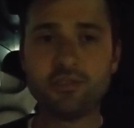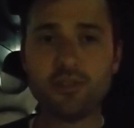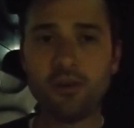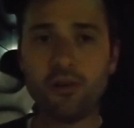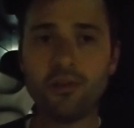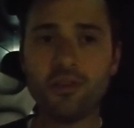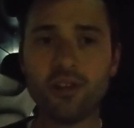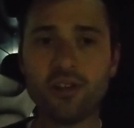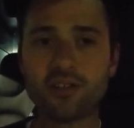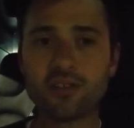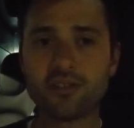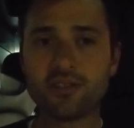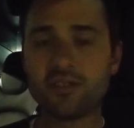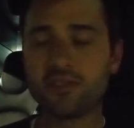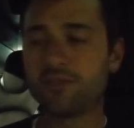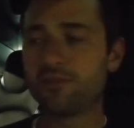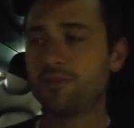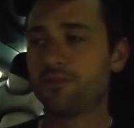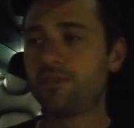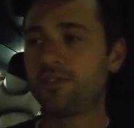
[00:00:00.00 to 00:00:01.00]
no longer
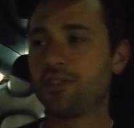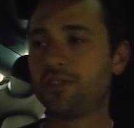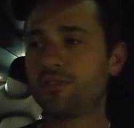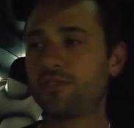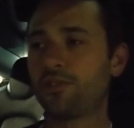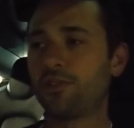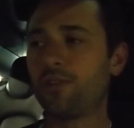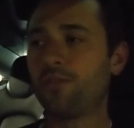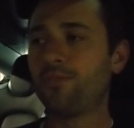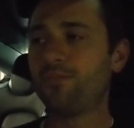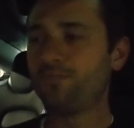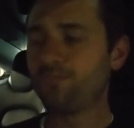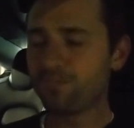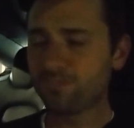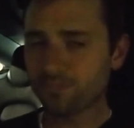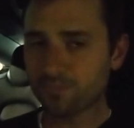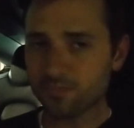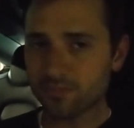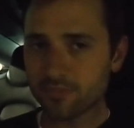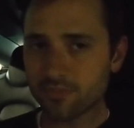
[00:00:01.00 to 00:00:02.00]
in cruise control.
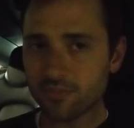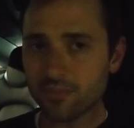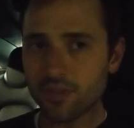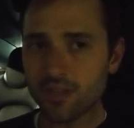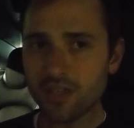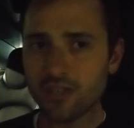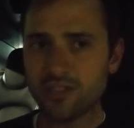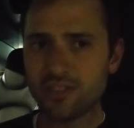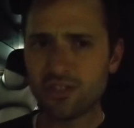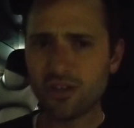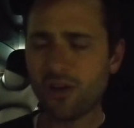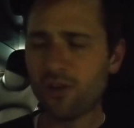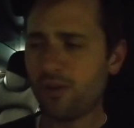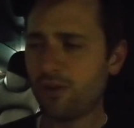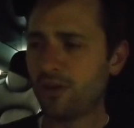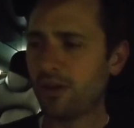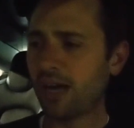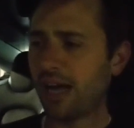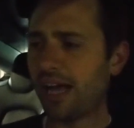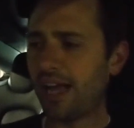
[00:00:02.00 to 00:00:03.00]

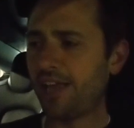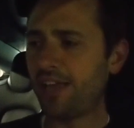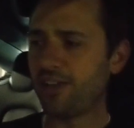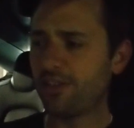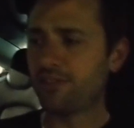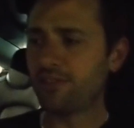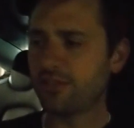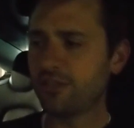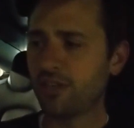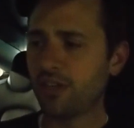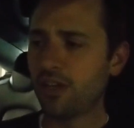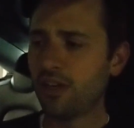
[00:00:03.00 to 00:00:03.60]
So I